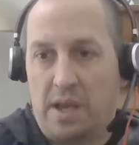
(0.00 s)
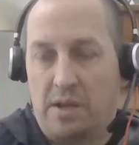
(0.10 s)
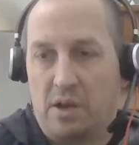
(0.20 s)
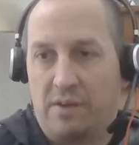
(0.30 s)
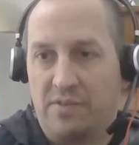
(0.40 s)

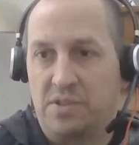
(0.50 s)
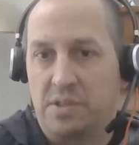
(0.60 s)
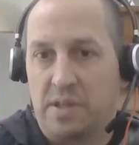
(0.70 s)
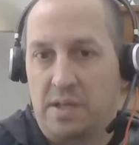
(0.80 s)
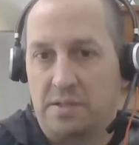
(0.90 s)
And
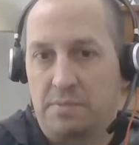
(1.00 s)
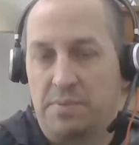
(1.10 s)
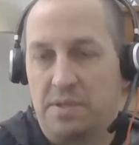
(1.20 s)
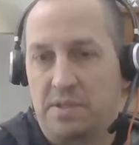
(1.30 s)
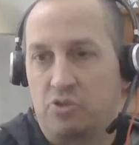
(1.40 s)
obviously that's the
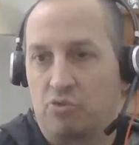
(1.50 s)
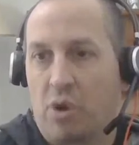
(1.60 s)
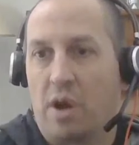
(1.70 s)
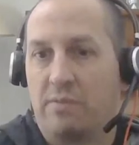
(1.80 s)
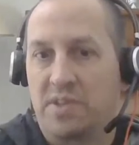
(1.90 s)
piece that
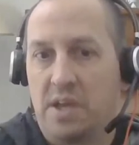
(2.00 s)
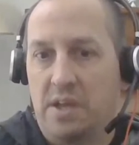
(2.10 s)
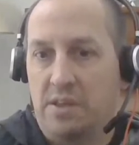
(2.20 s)
drives